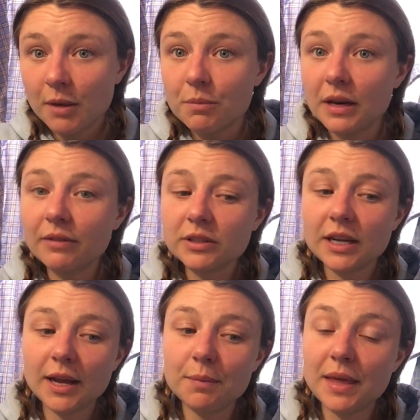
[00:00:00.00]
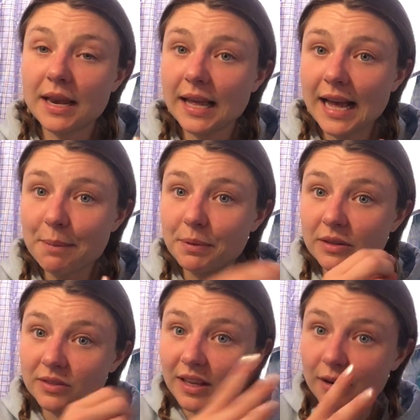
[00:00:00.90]
But every time that
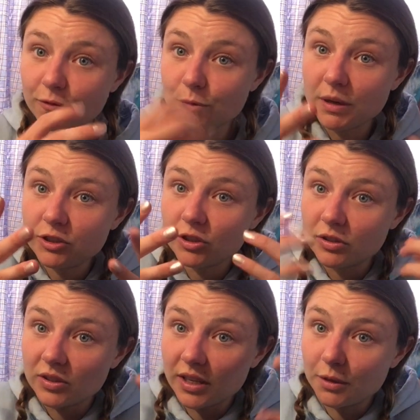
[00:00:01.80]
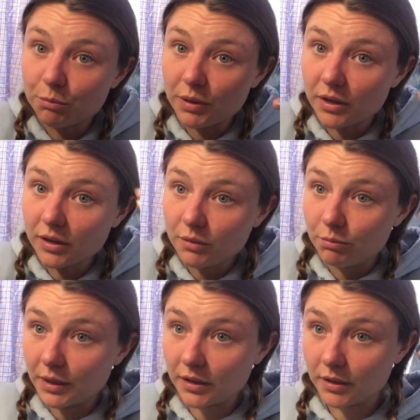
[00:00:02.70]
happens, that information is getting bigger and
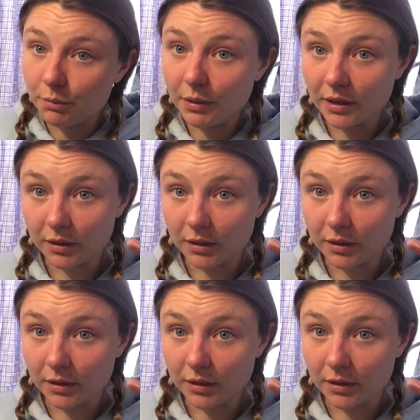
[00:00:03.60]
bigger and bigger